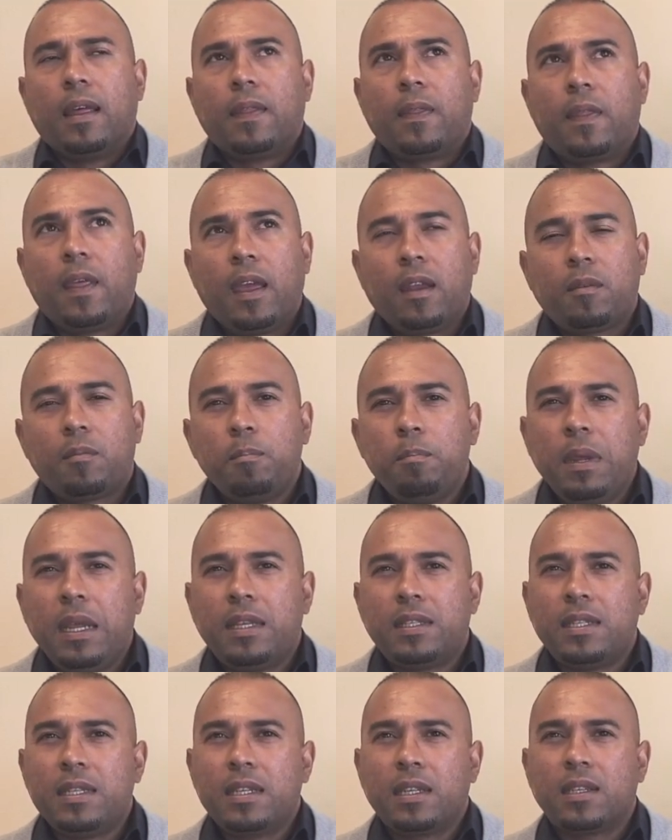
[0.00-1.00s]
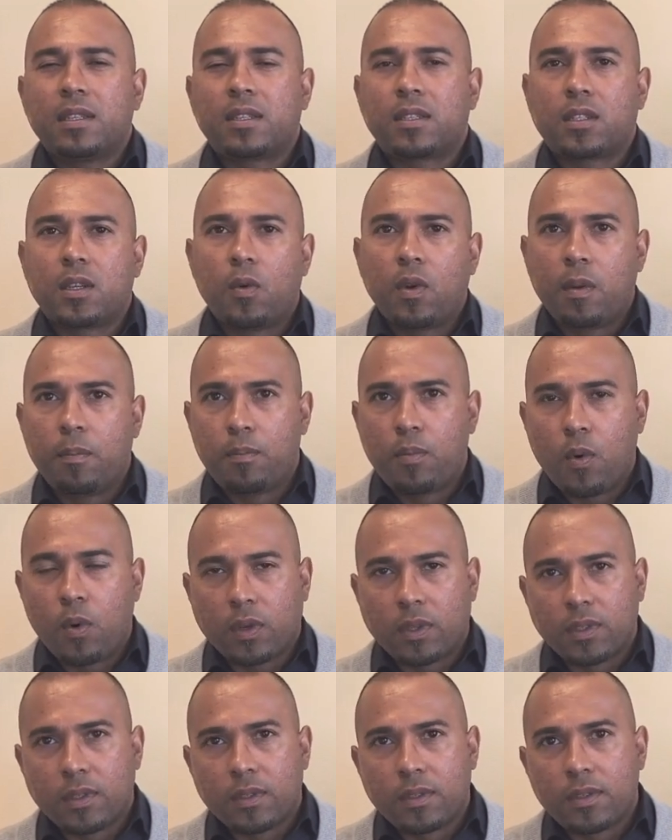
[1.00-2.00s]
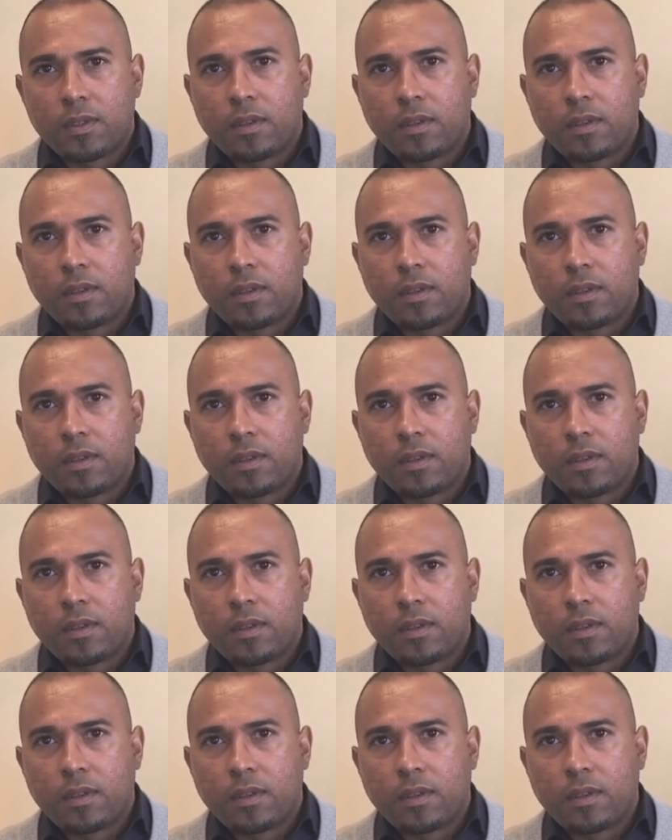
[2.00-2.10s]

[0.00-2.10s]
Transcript: That meeting is so important.